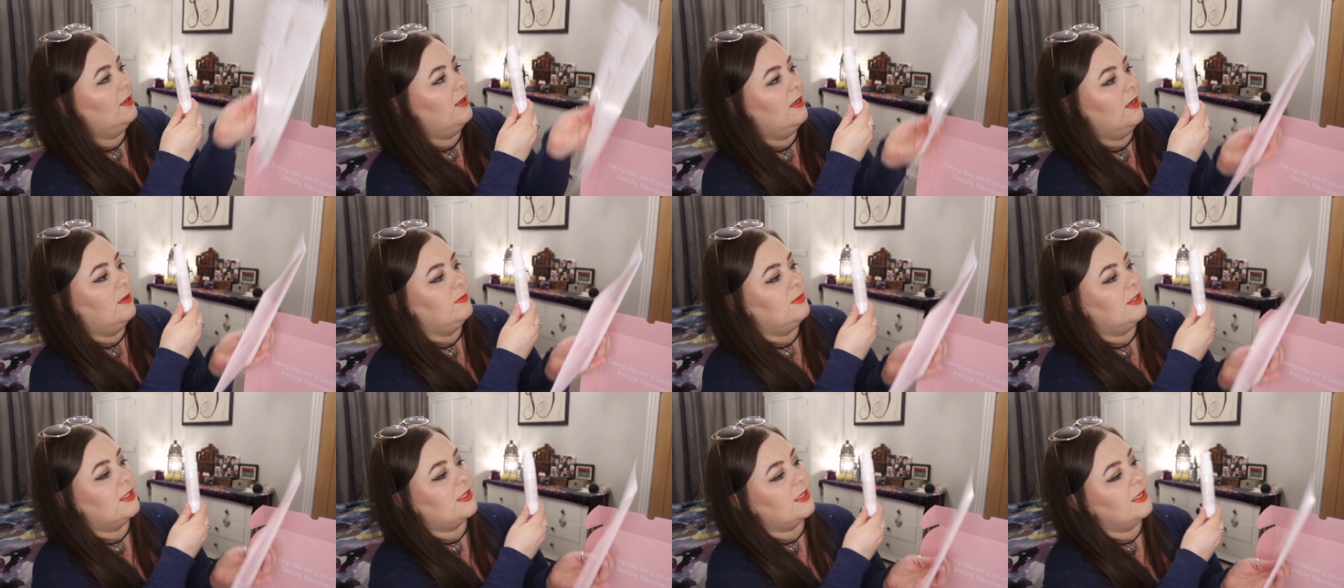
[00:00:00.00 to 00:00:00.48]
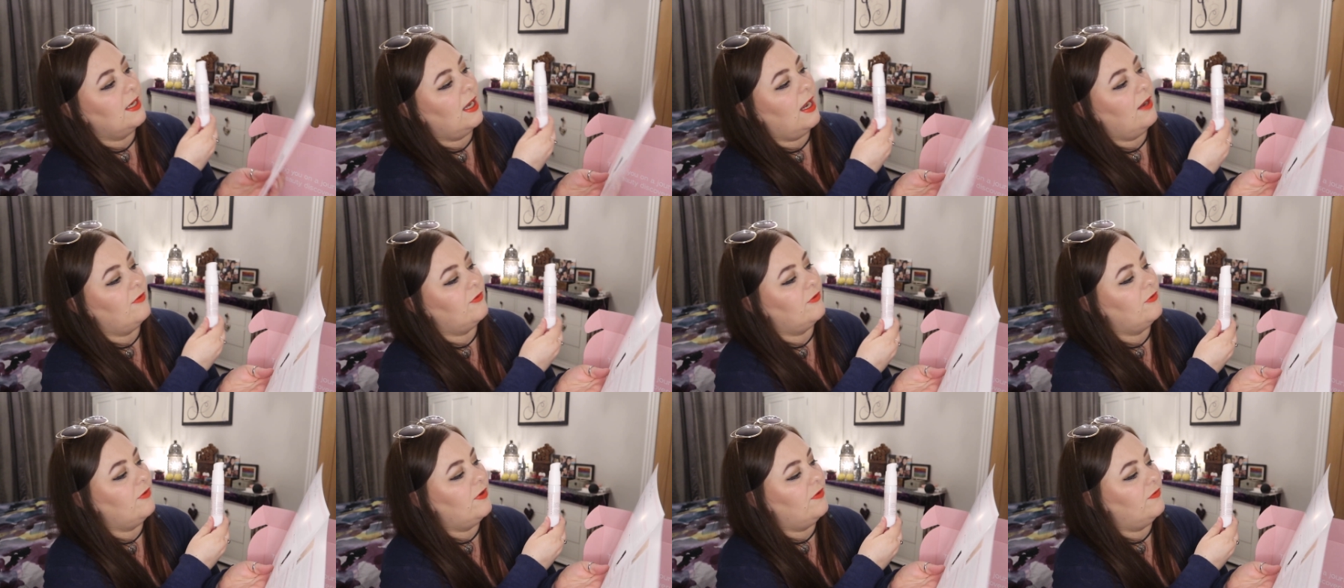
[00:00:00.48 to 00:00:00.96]
I'm just going to
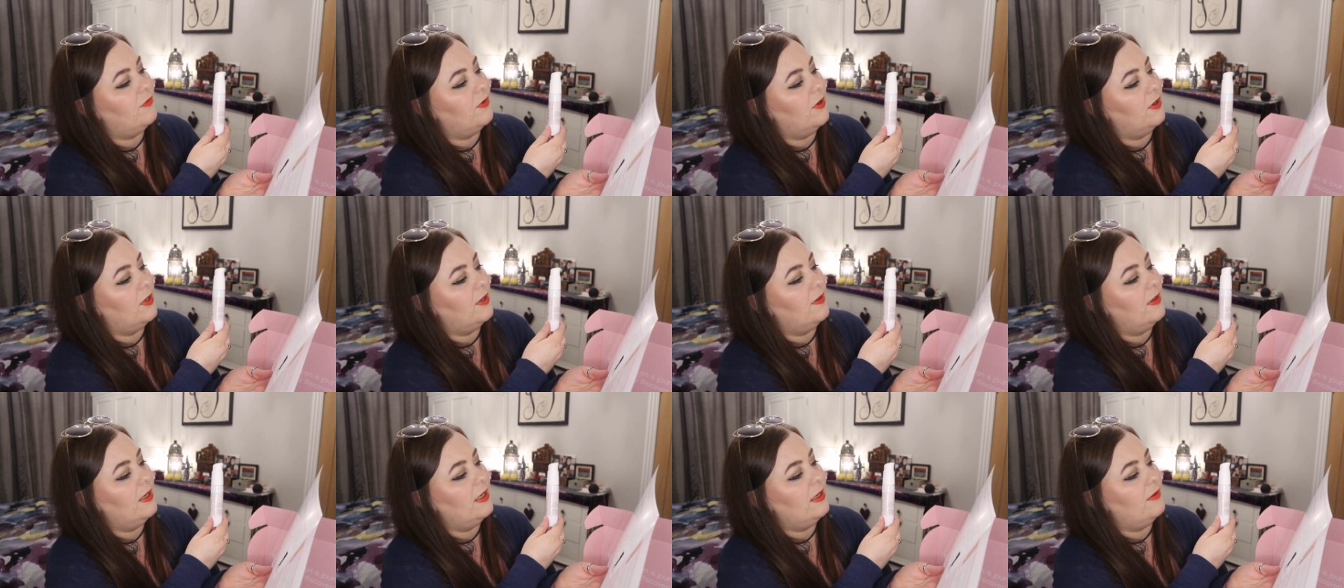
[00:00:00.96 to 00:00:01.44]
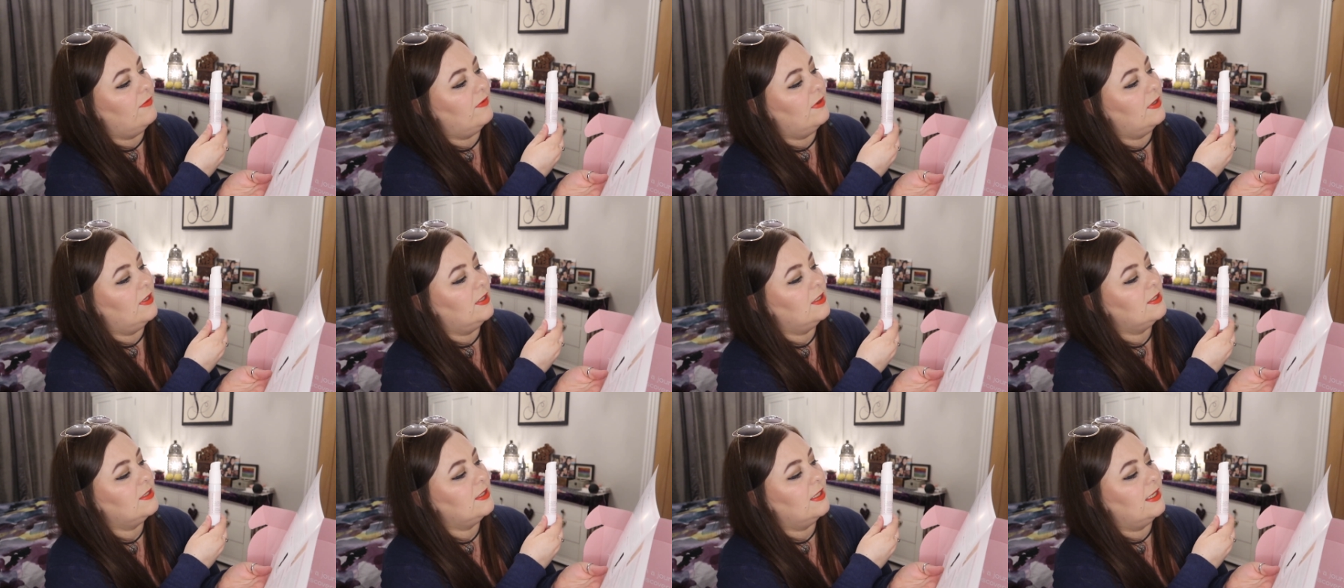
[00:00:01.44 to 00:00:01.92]
have to refer to the
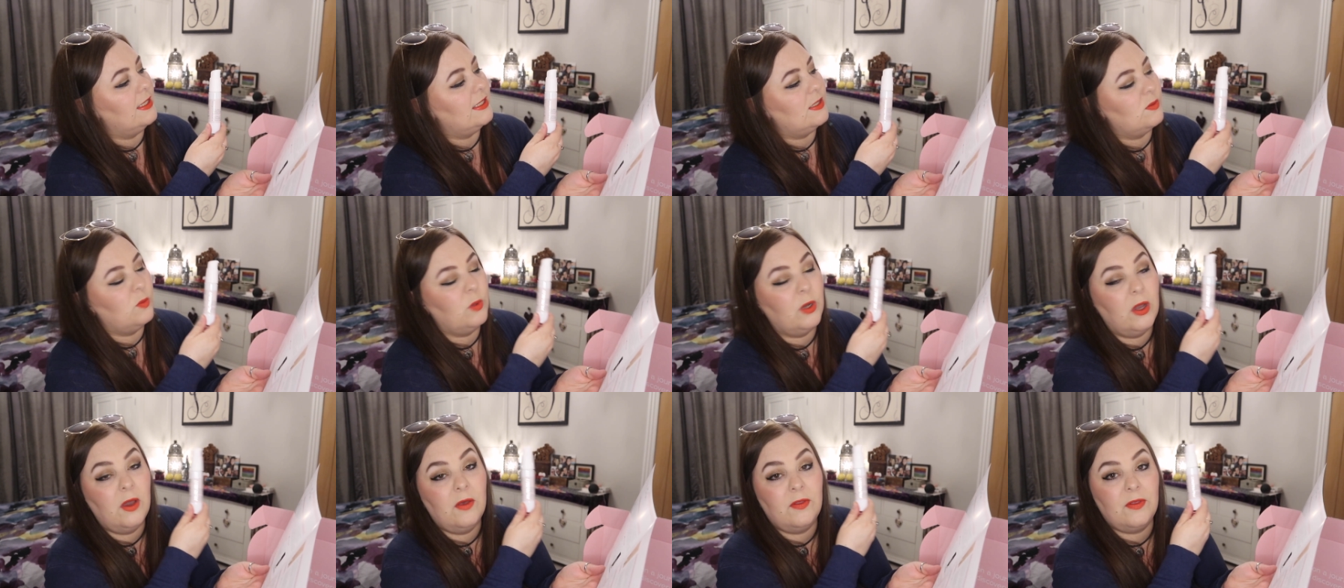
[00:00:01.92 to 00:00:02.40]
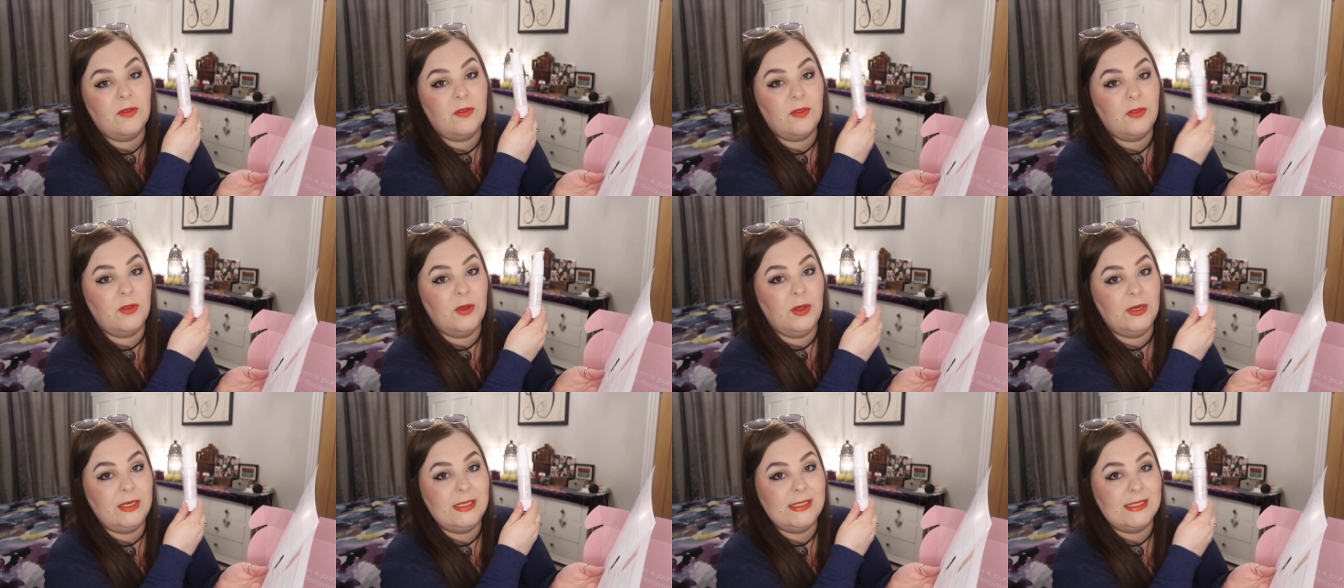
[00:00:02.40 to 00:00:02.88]
leaflet. It's worth
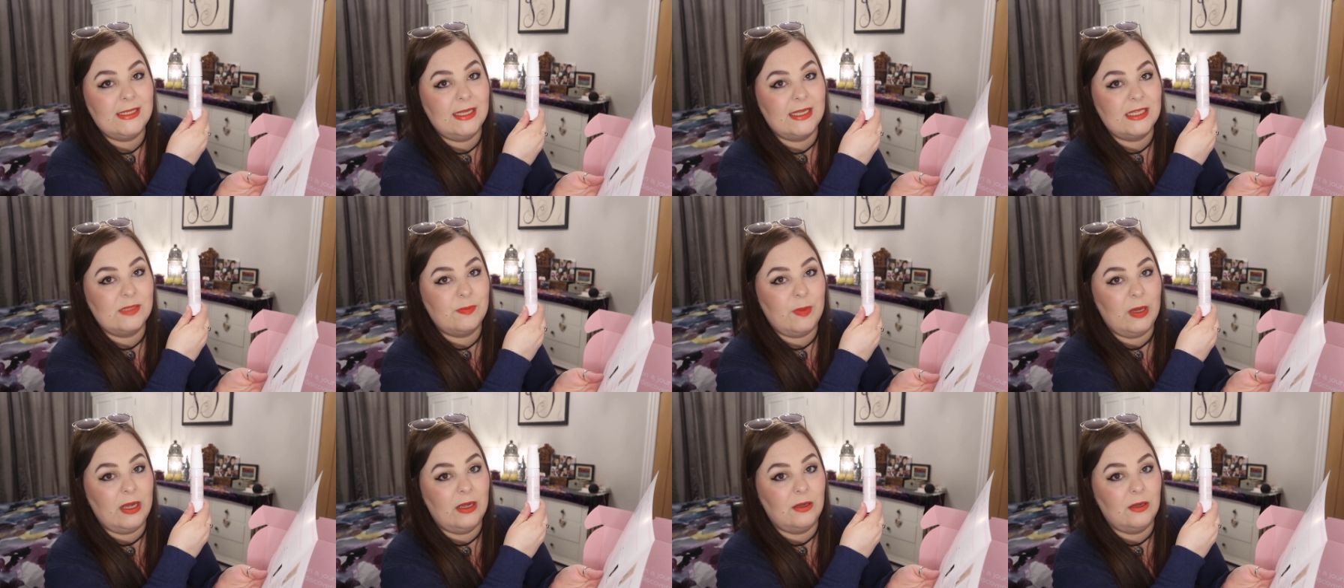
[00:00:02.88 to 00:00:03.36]
£36.